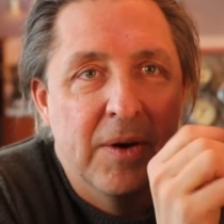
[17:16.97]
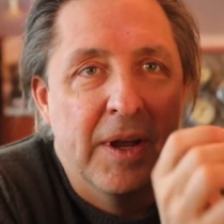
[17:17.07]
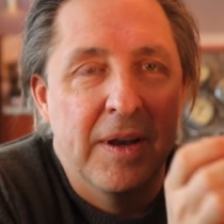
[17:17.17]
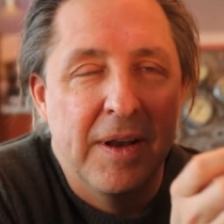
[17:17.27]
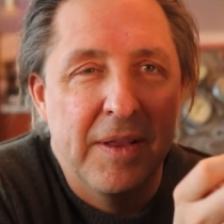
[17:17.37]

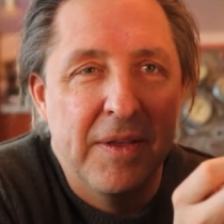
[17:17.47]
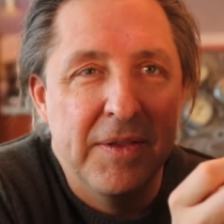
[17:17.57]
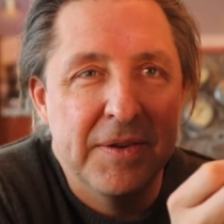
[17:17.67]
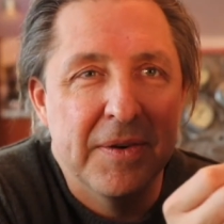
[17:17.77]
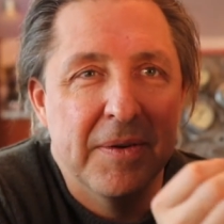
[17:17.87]
Right.
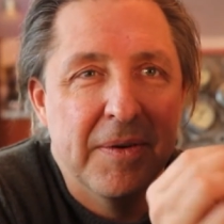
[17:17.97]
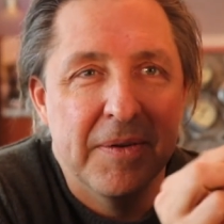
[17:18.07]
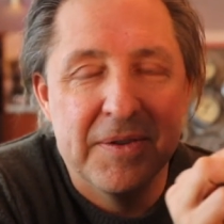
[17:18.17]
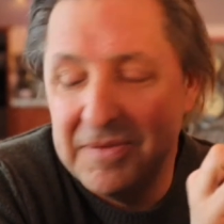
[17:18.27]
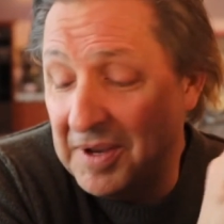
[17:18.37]
These
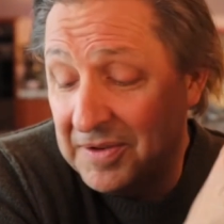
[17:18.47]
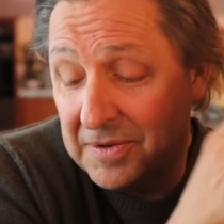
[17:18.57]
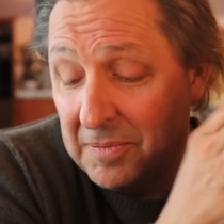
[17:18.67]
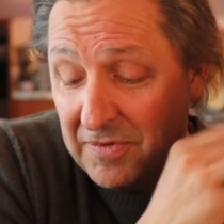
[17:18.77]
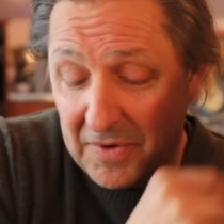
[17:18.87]
are just things
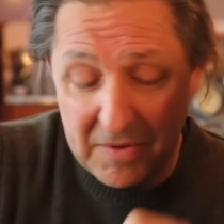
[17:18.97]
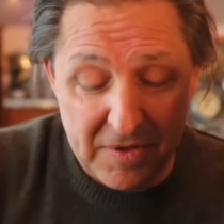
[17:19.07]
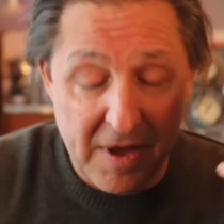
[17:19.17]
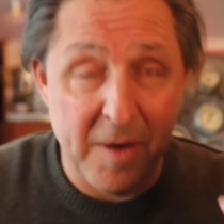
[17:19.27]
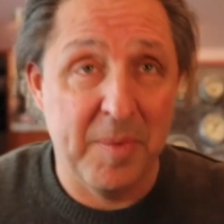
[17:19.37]
to provoke
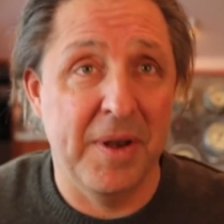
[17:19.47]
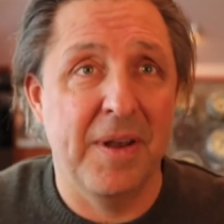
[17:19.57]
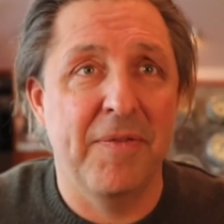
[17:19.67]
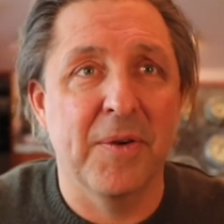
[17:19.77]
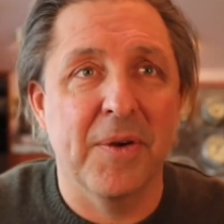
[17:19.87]
thought. But
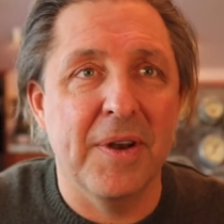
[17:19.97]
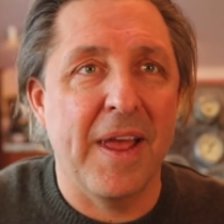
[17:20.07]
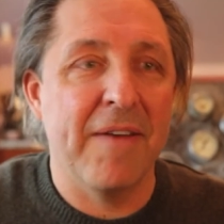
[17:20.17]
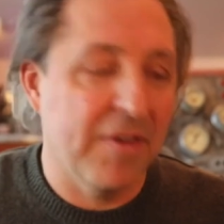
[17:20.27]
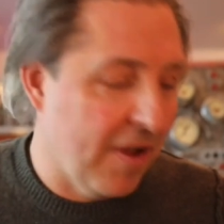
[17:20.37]
if you're going to
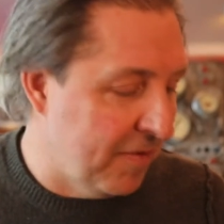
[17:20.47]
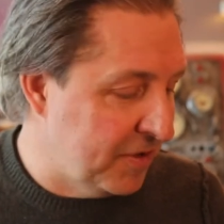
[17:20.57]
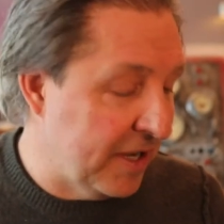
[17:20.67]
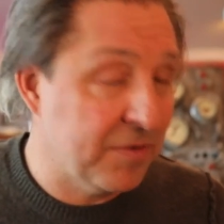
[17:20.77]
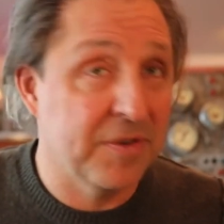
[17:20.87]
have a
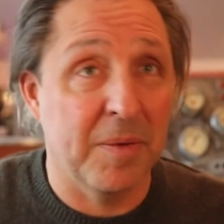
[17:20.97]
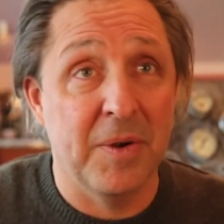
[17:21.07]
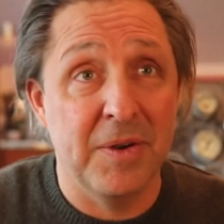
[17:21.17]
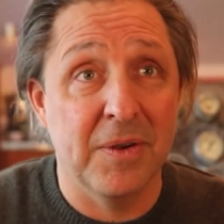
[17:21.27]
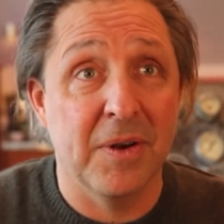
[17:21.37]
conversation with
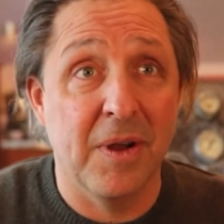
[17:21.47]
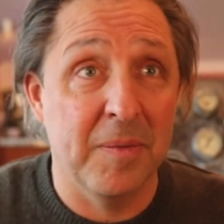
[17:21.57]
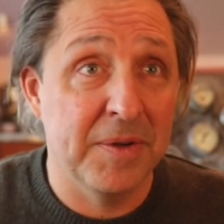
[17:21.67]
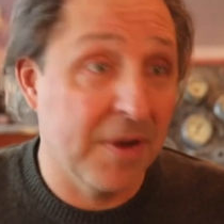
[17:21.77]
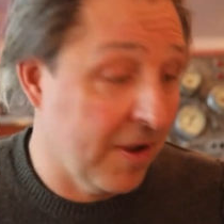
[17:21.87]
someone, you could
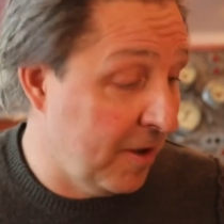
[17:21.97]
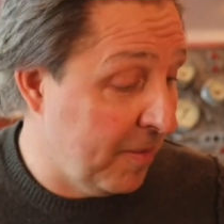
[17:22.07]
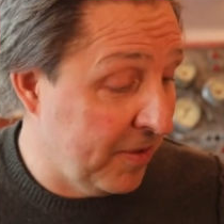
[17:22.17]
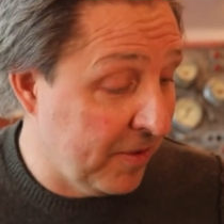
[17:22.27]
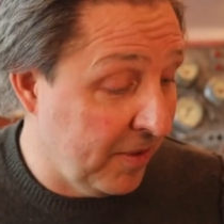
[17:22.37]
all be talking
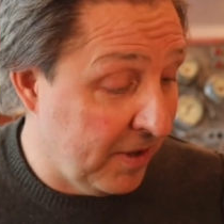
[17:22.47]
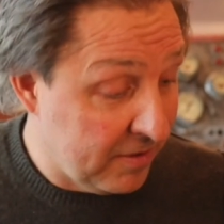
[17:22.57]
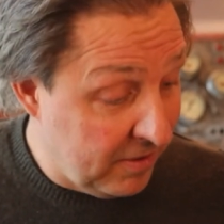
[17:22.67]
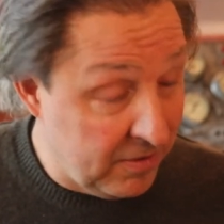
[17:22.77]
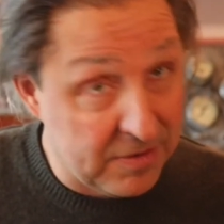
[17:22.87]
about the
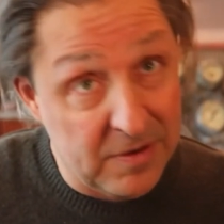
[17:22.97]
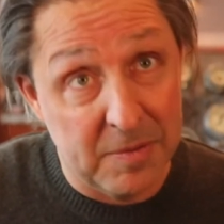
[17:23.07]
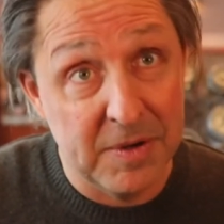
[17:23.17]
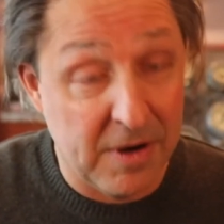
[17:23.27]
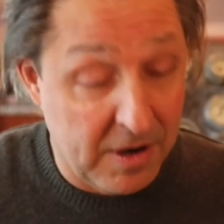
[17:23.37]
latest news, or you
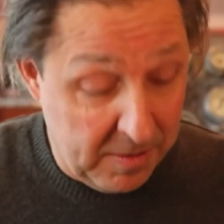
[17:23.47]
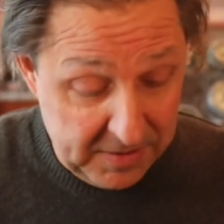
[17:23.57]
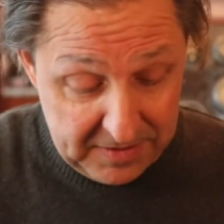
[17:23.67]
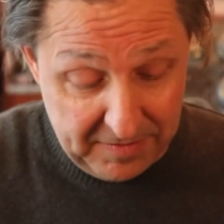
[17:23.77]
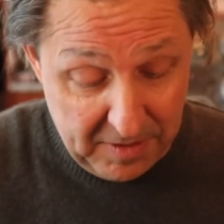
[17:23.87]
could be talking
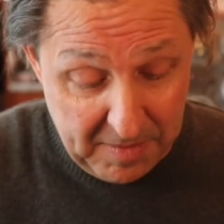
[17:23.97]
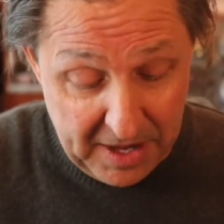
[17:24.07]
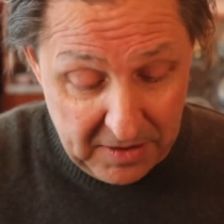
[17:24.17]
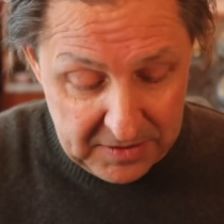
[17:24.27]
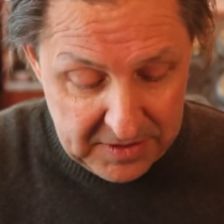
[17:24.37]
about stuff that
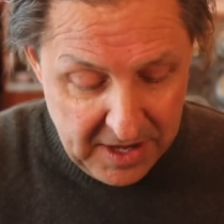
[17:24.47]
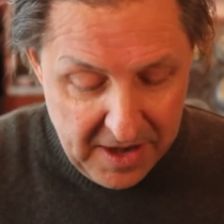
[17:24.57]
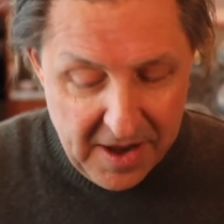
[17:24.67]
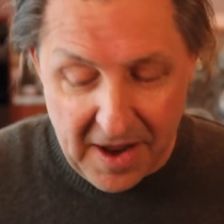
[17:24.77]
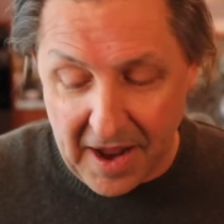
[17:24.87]
matters.
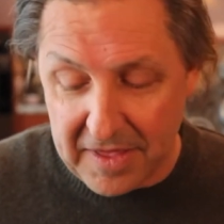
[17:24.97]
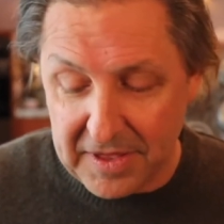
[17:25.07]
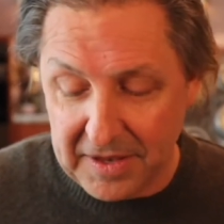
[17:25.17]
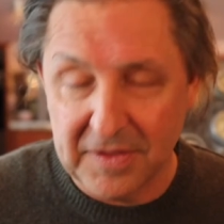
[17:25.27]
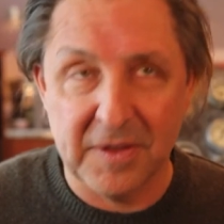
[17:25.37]
I
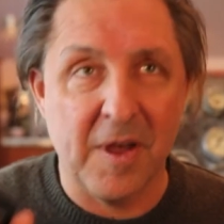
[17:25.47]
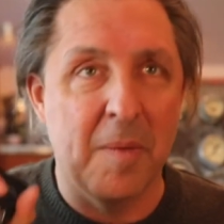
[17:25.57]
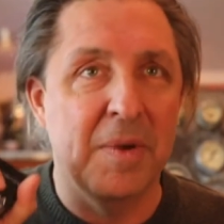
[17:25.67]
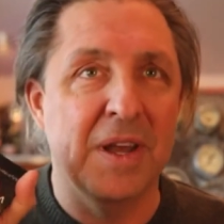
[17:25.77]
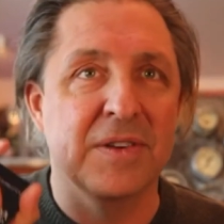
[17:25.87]
think that the
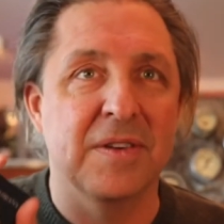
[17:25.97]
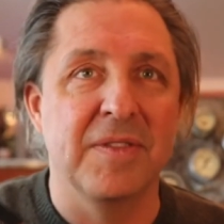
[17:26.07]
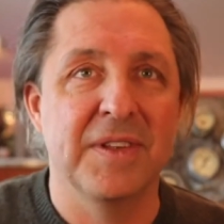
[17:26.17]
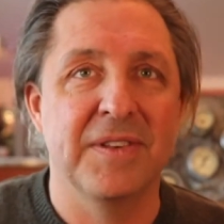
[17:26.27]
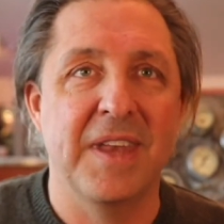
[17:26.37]
combination
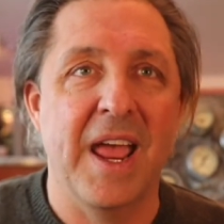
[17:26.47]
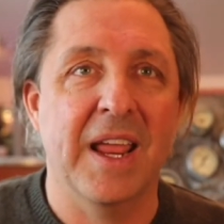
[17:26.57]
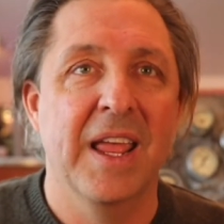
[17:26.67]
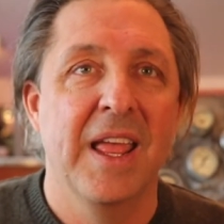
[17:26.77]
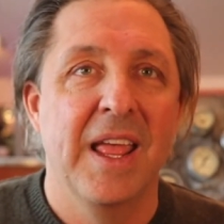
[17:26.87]
of this
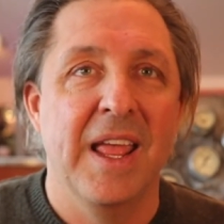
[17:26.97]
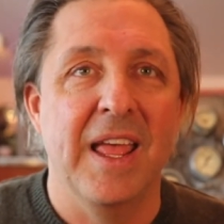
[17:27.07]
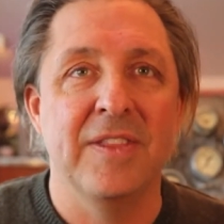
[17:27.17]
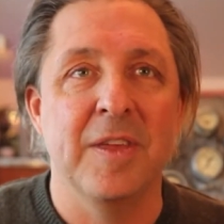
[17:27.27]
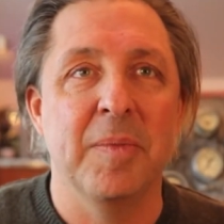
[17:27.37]
deck
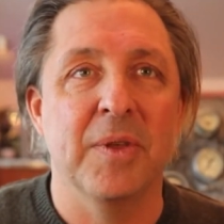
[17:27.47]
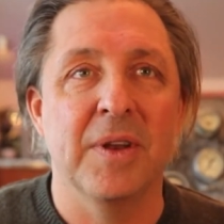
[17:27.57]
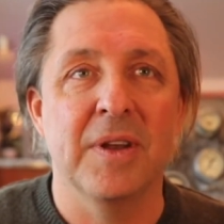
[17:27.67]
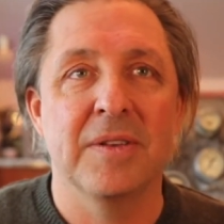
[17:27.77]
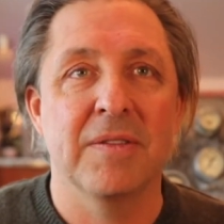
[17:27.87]
and the
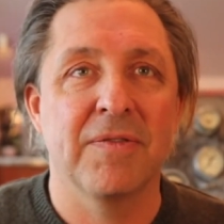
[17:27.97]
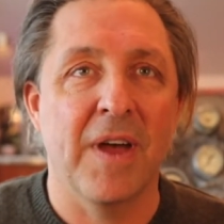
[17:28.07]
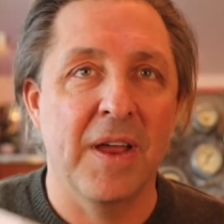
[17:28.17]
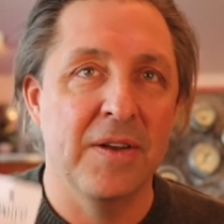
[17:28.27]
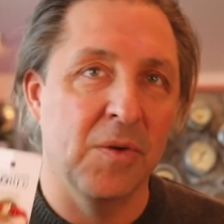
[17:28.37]
ability to
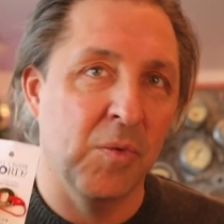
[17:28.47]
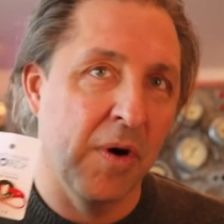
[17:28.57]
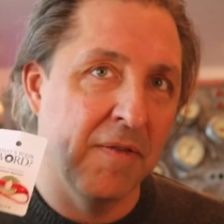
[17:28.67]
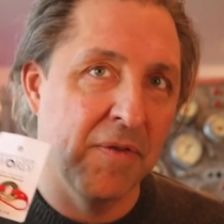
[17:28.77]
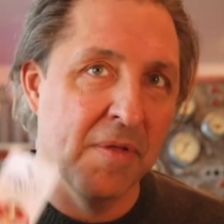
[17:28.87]
find a
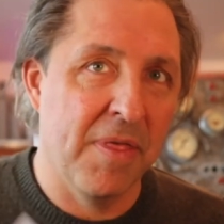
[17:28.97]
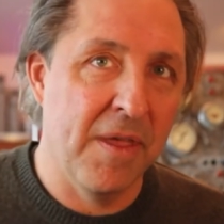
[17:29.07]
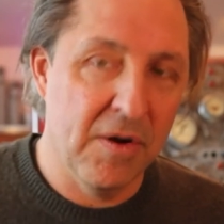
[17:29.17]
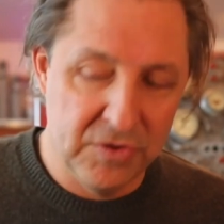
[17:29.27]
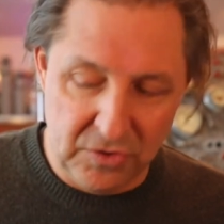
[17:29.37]
word for
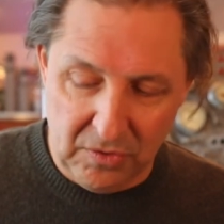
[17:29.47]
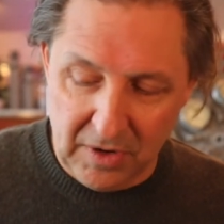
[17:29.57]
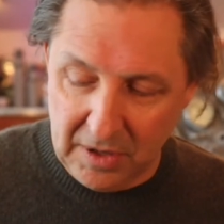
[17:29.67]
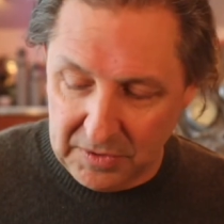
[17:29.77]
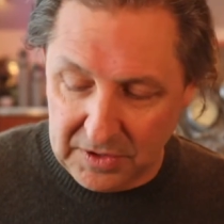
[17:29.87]
their
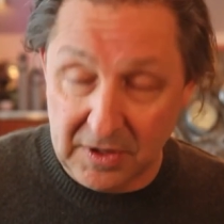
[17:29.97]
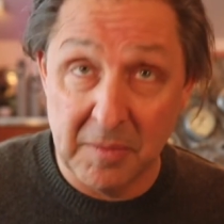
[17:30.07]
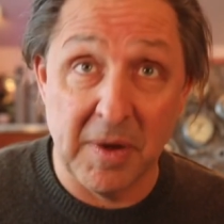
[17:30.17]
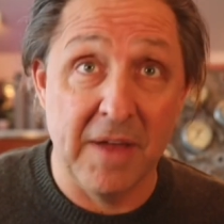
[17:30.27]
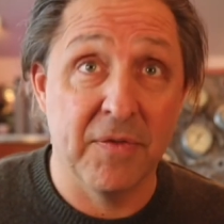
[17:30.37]
jewelry, which you
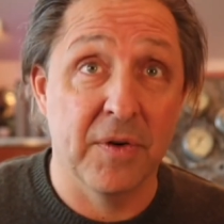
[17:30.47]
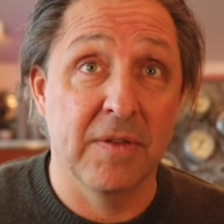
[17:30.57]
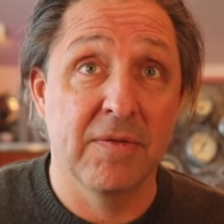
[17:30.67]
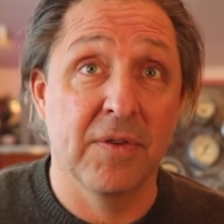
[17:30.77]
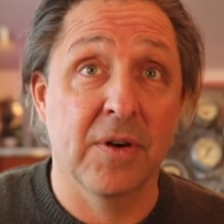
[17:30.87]
can buy for
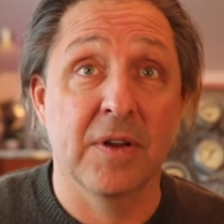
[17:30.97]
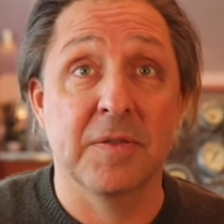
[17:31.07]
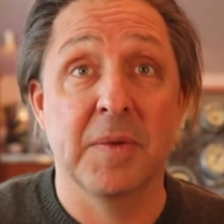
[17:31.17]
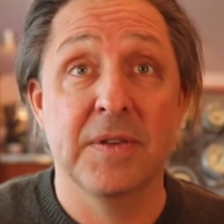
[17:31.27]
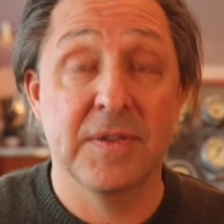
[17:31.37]
them for
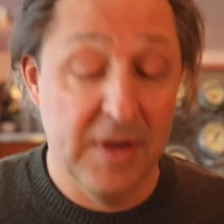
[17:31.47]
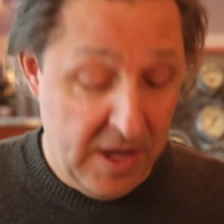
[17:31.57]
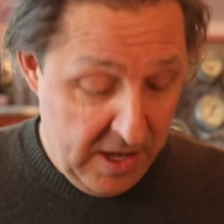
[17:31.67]
Christmas,